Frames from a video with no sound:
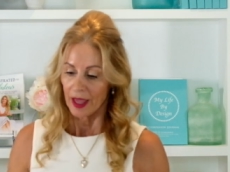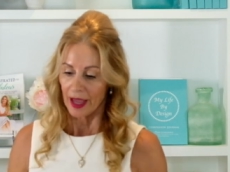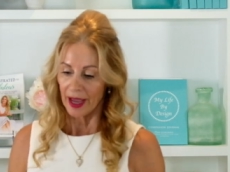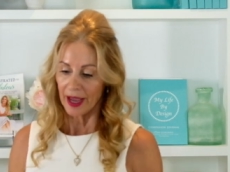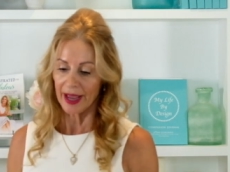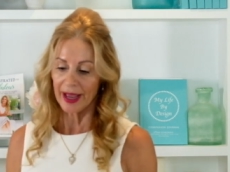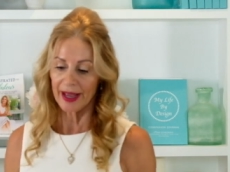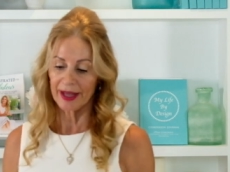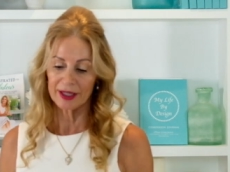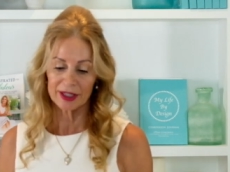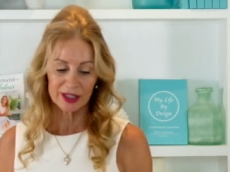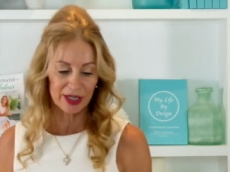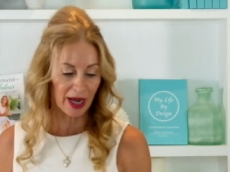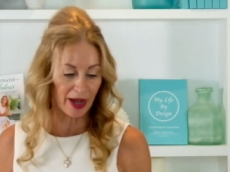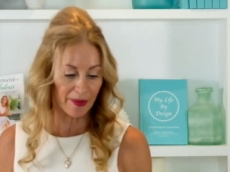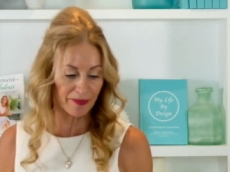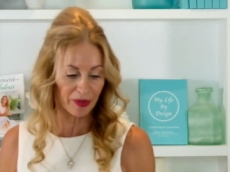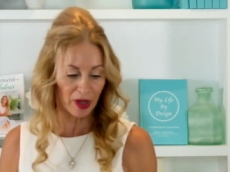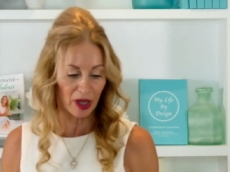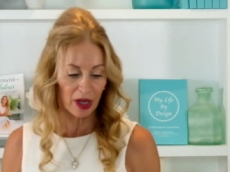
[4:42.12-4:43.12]
And
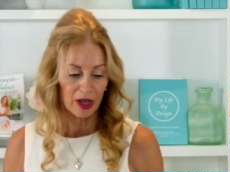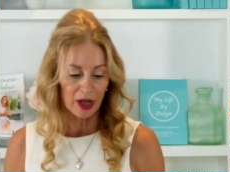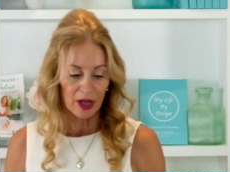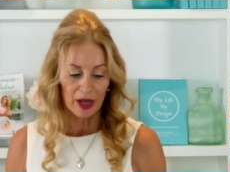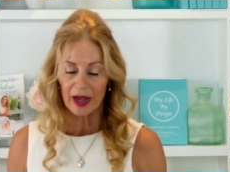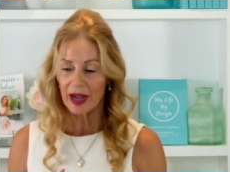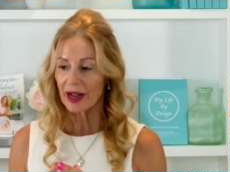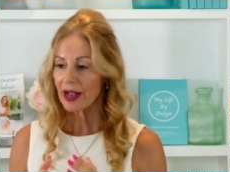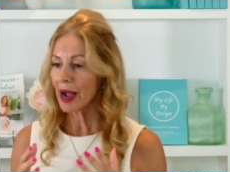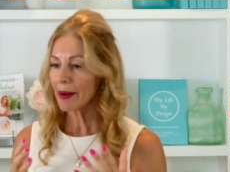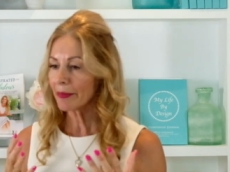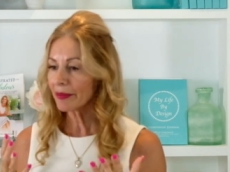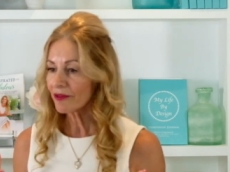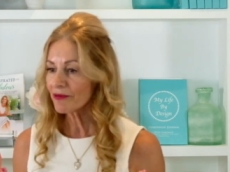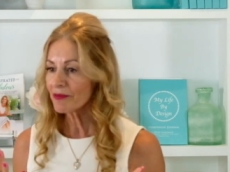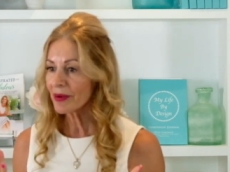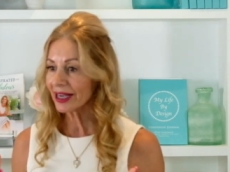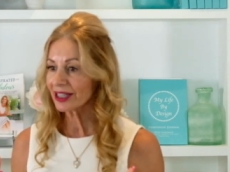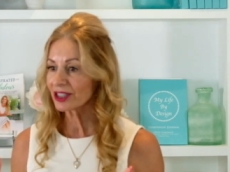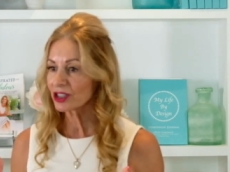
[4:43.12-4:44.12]
um, a couple
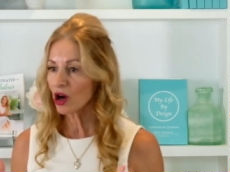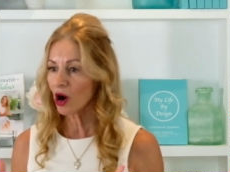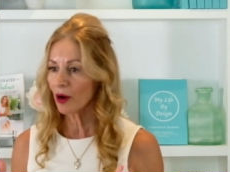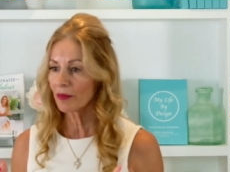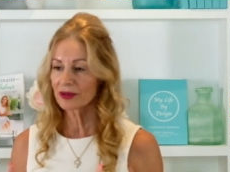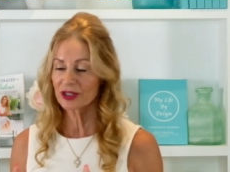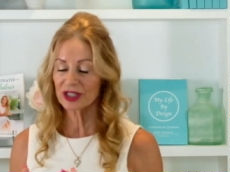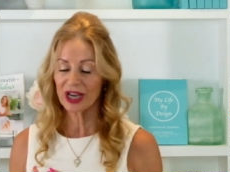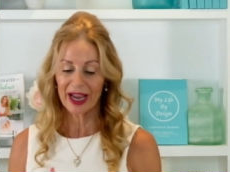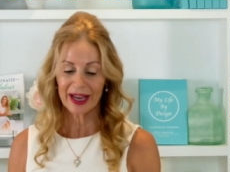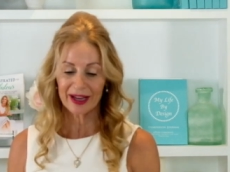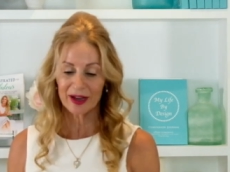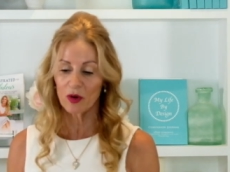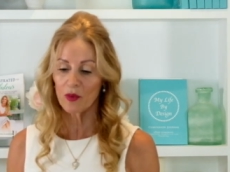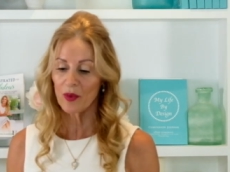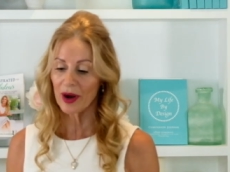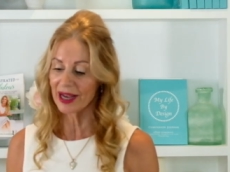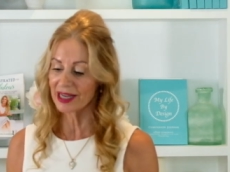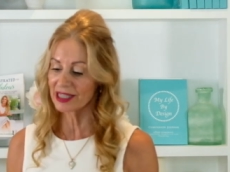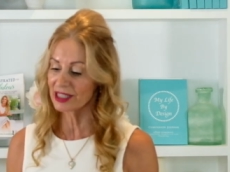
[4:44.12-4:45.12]
of my top
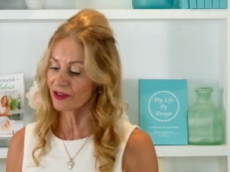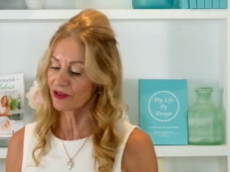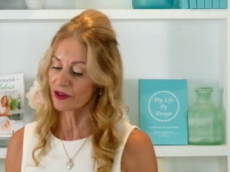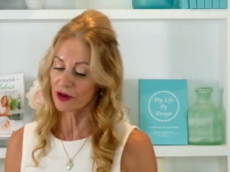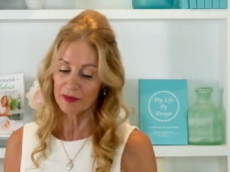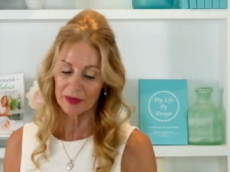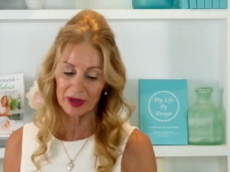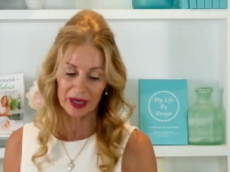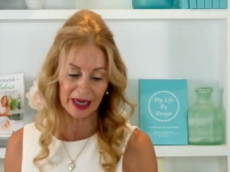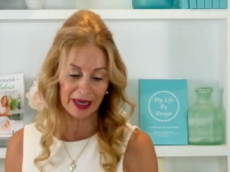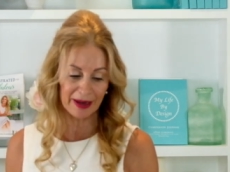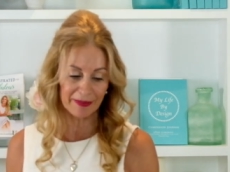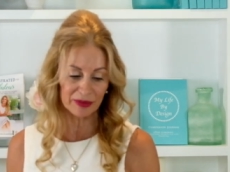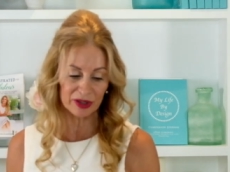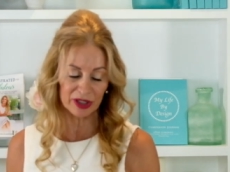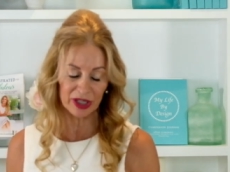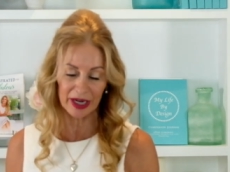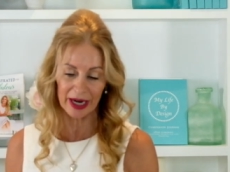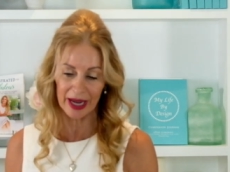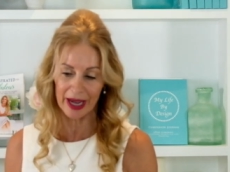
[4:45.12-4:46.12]
takeaways from Kim
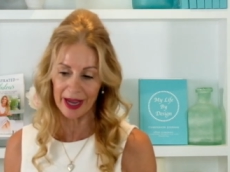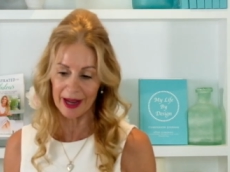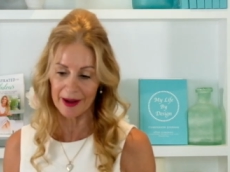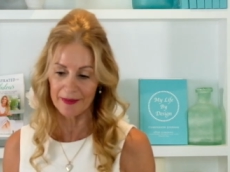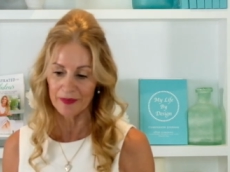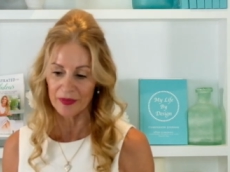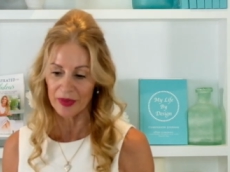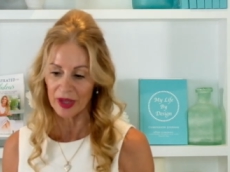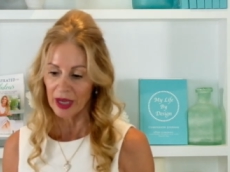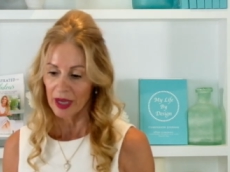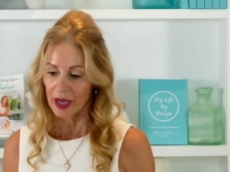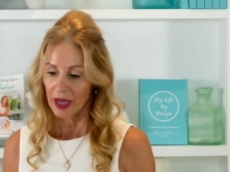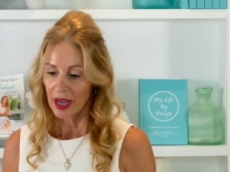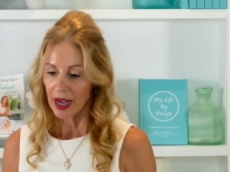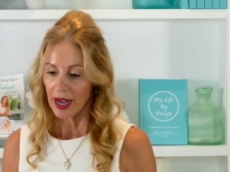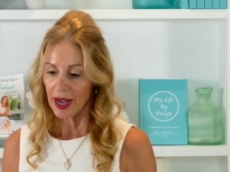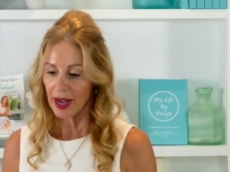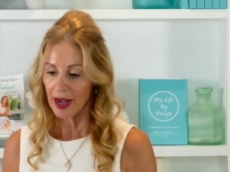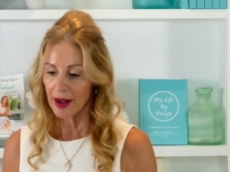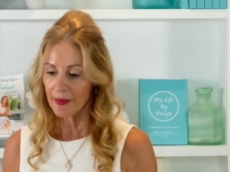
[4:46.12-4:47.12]
today.
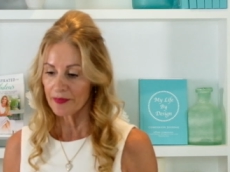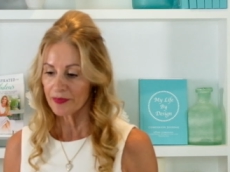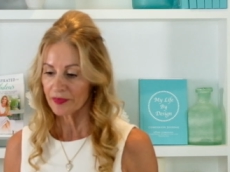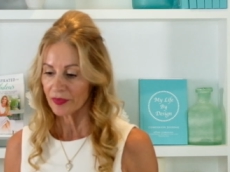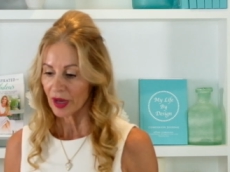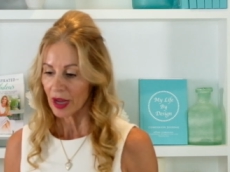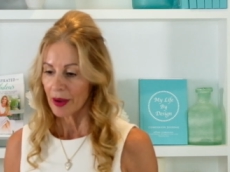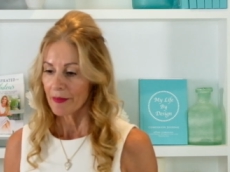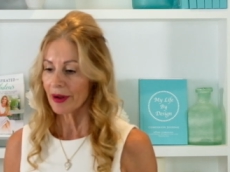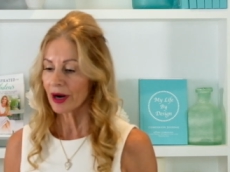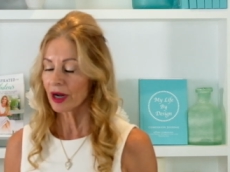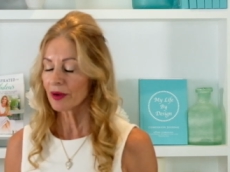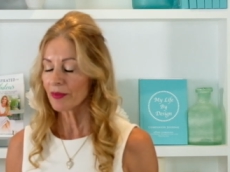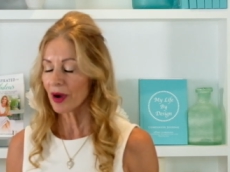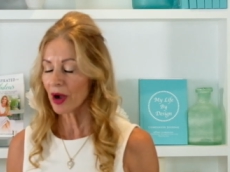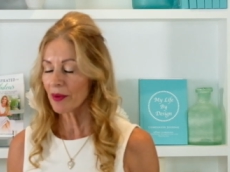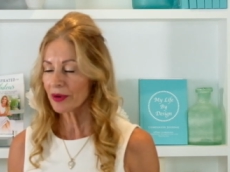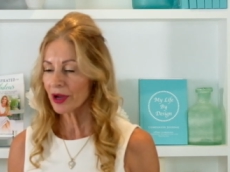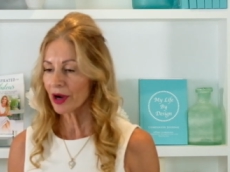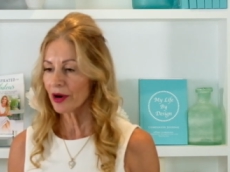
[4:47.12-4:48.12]
Um, but I'm,
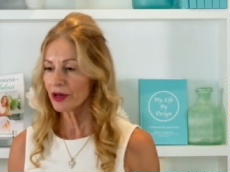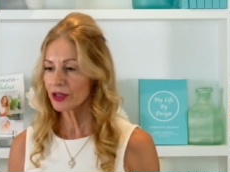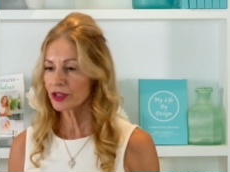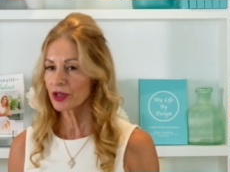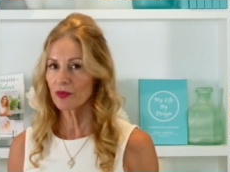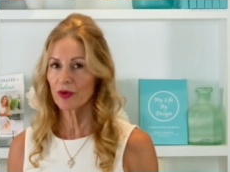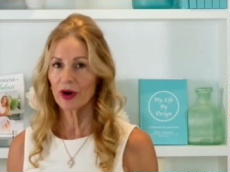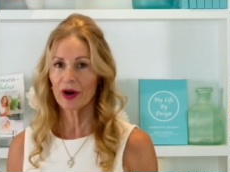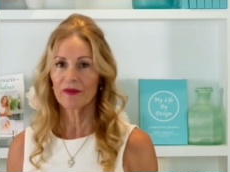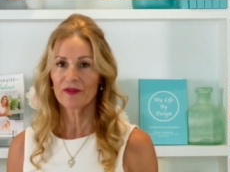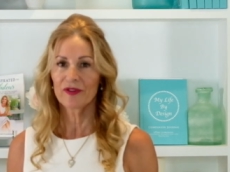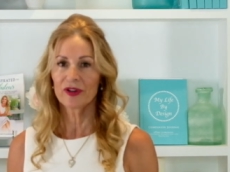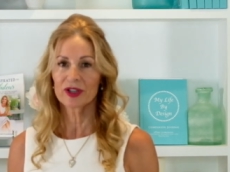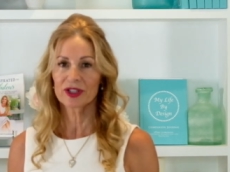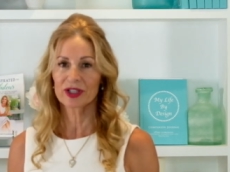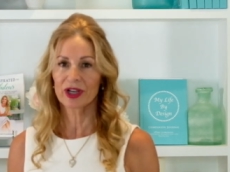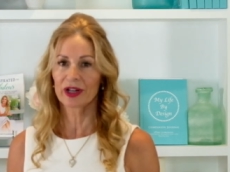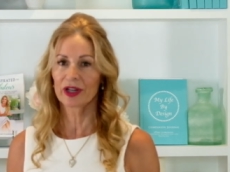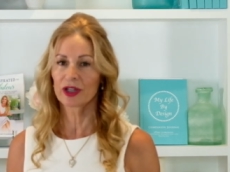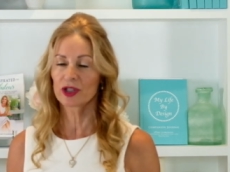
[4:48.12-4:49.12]
I'm going to what I'm
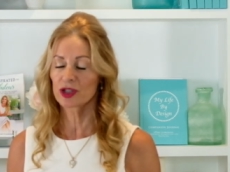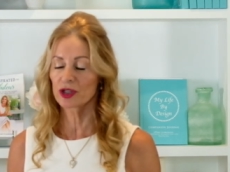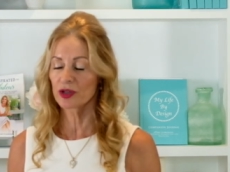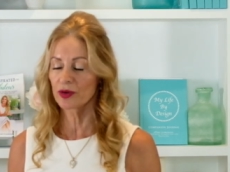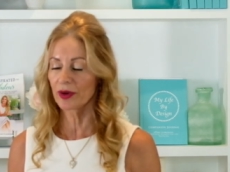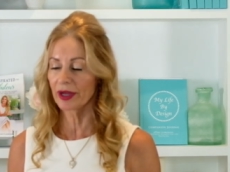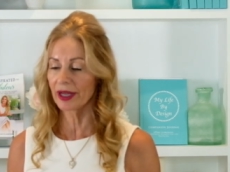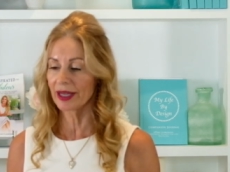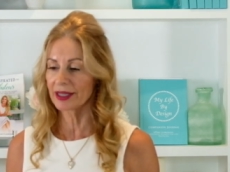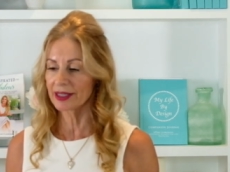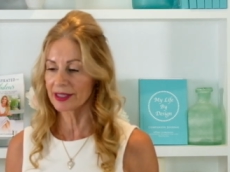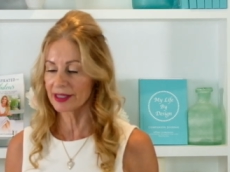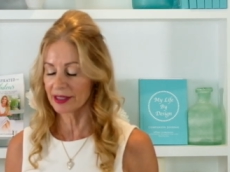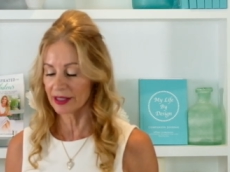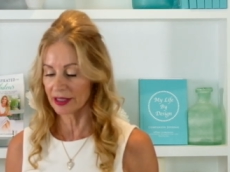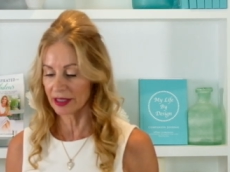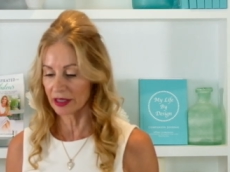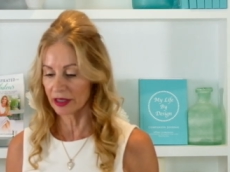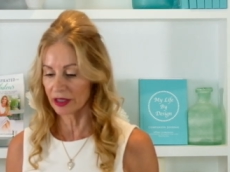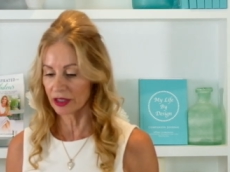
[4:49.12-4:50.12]
first going to do
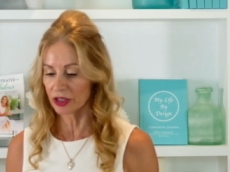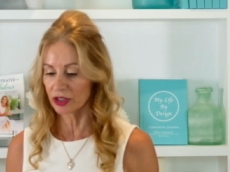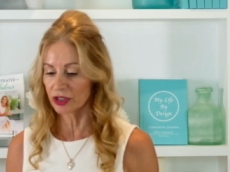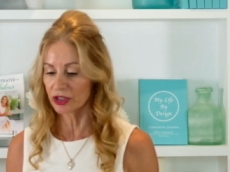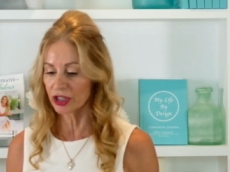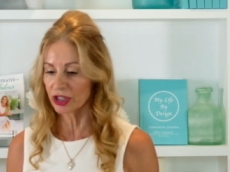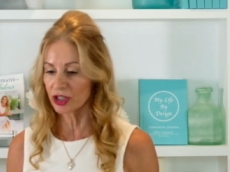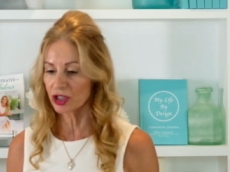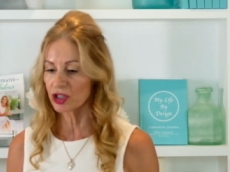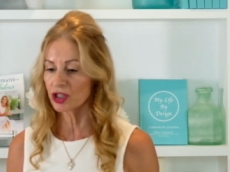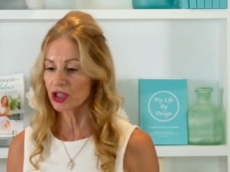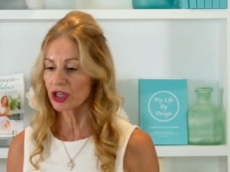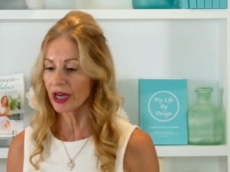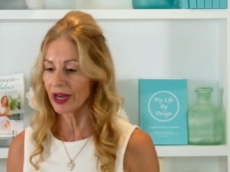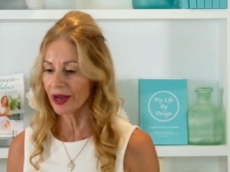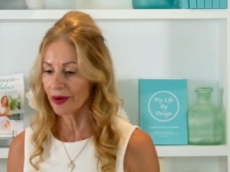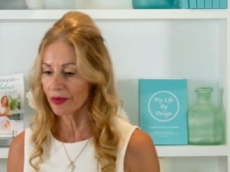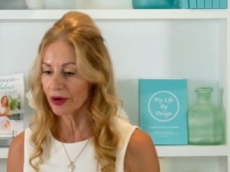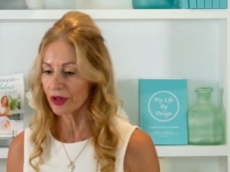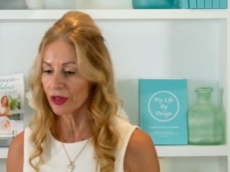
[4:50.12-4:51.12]
is uh, just
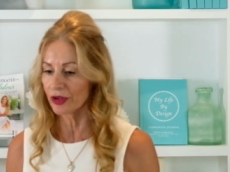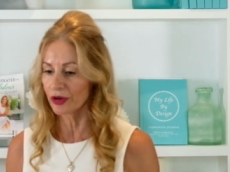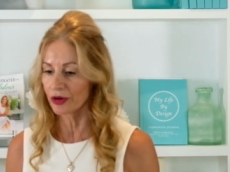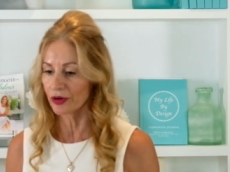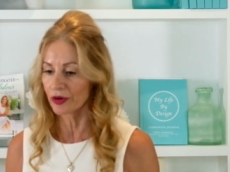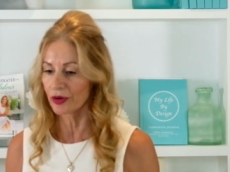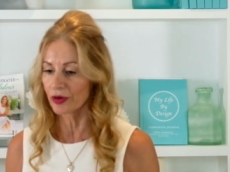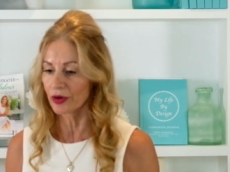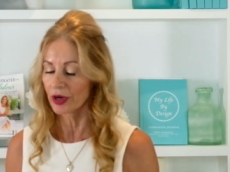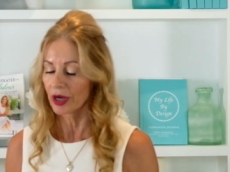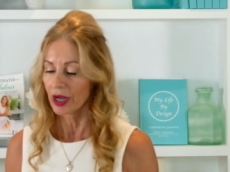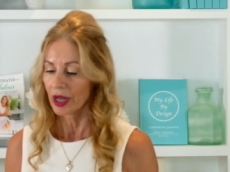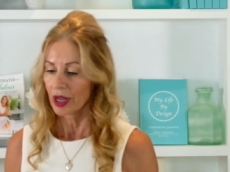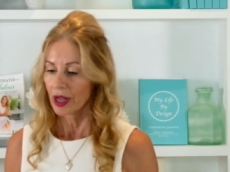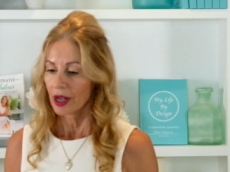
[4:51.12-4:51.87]
share with you